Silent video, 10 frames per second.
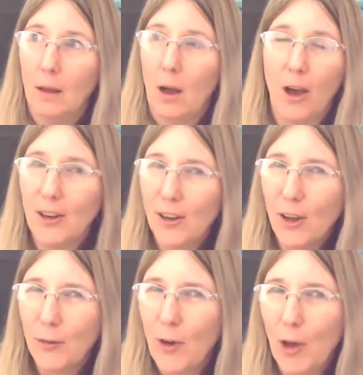I don't
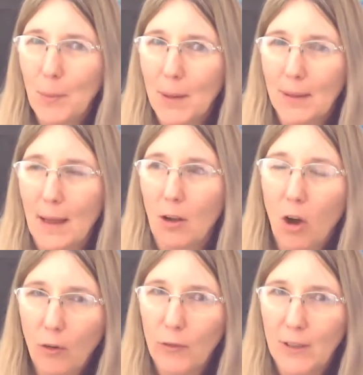know if I'd be that
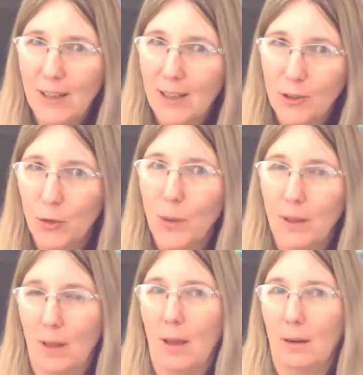confident in
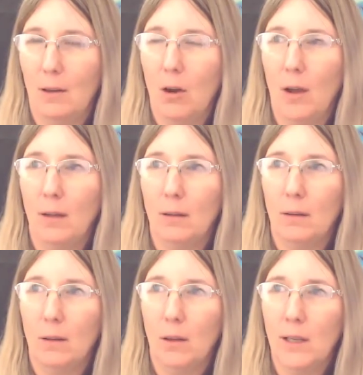doing that.
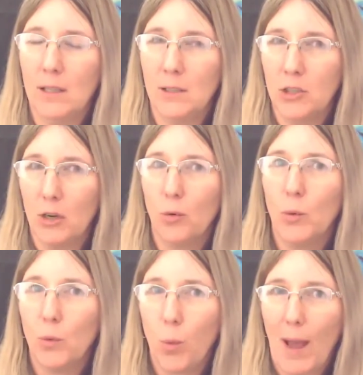In general,
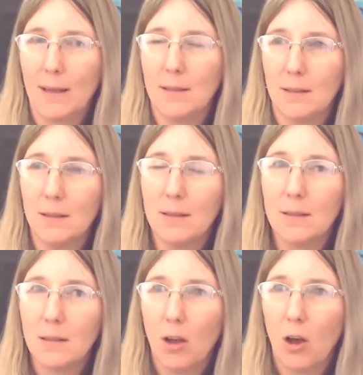with
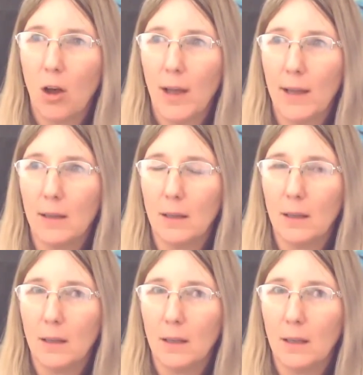waxes, I
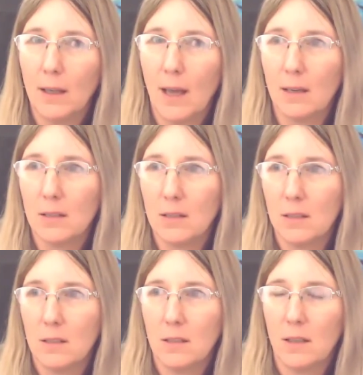get,
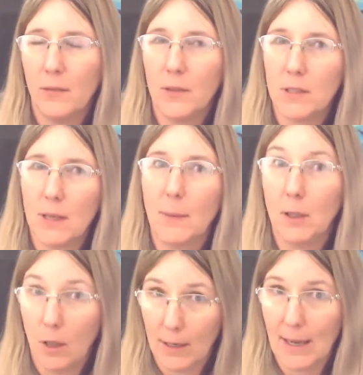if it's something
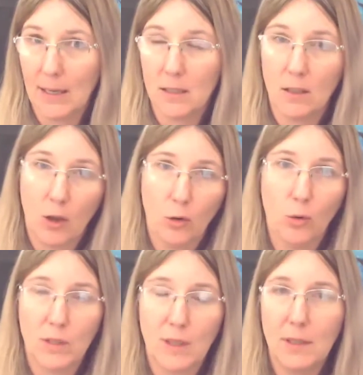like anti-slone
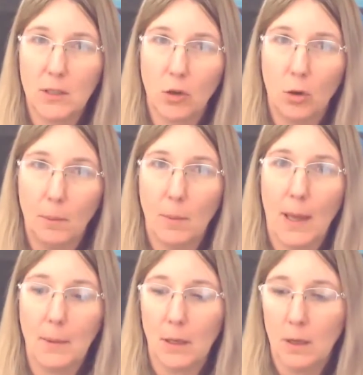or something that's got
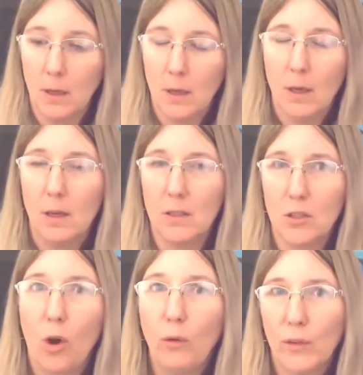maybe a
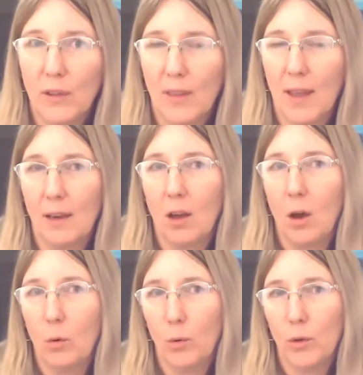solvent in that,
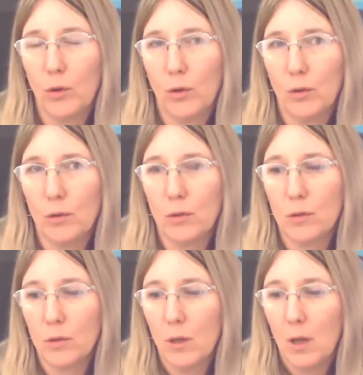I will
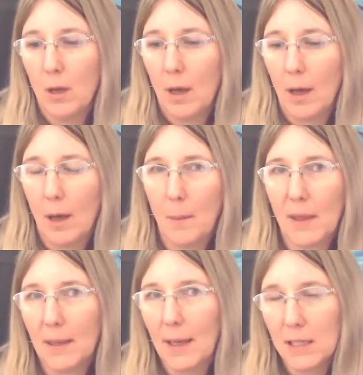use
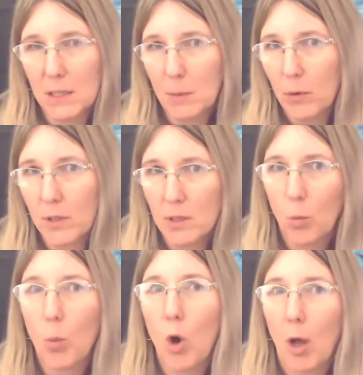methylated spirits
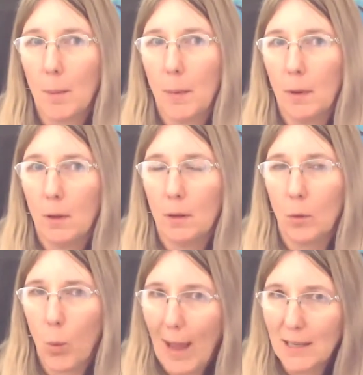and wipe
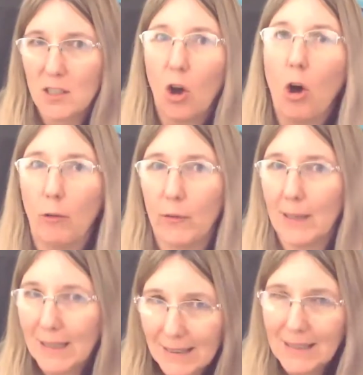the wax off
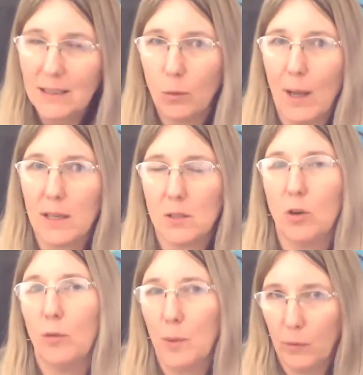and clean the wax
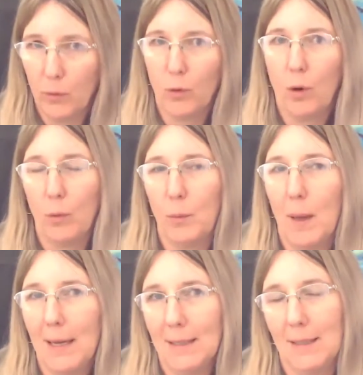off before I would
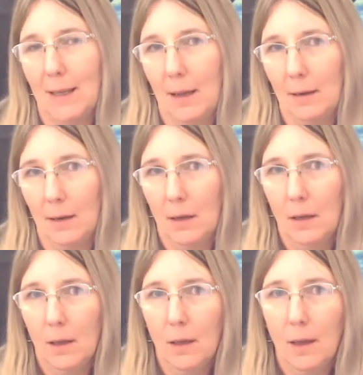paint again,
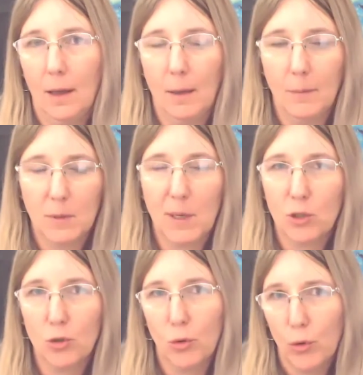to make
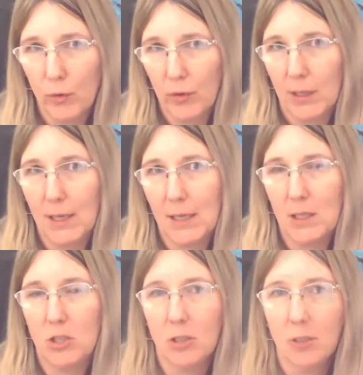sure of
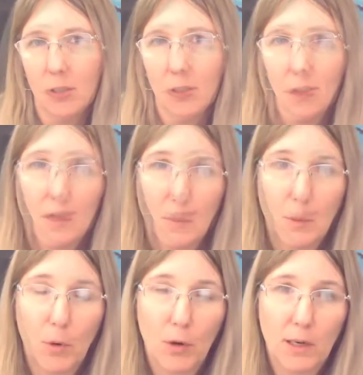adhesion. Some of
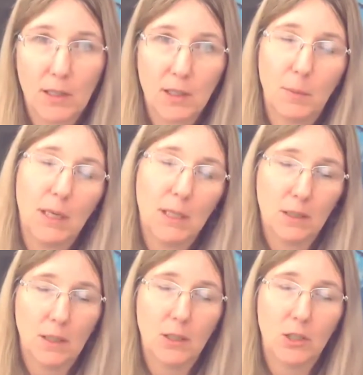the products can be
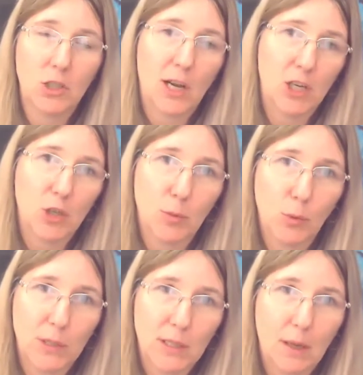
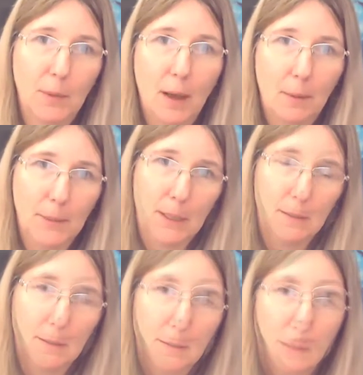interchangeable with some
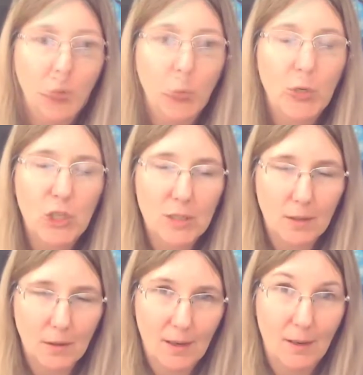companies, which is
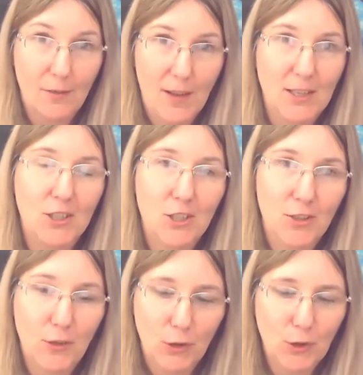an advantage
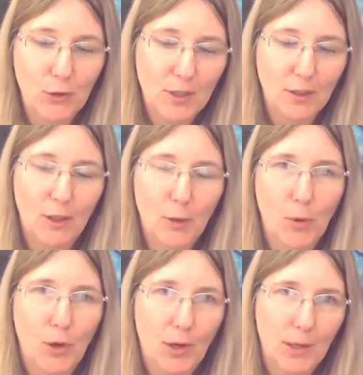if you're using a lot of
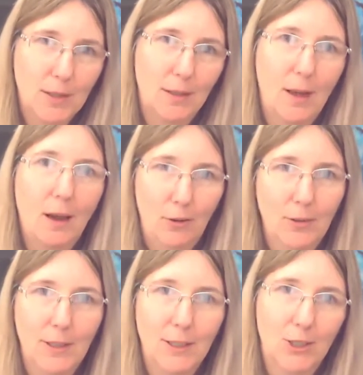products that are
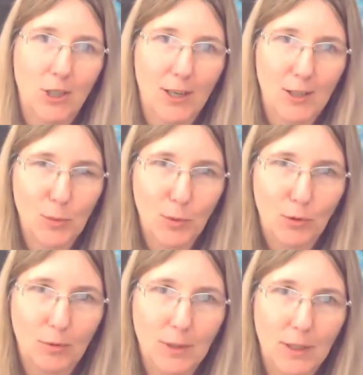
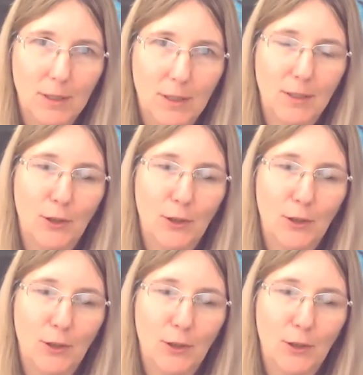interchangeable. It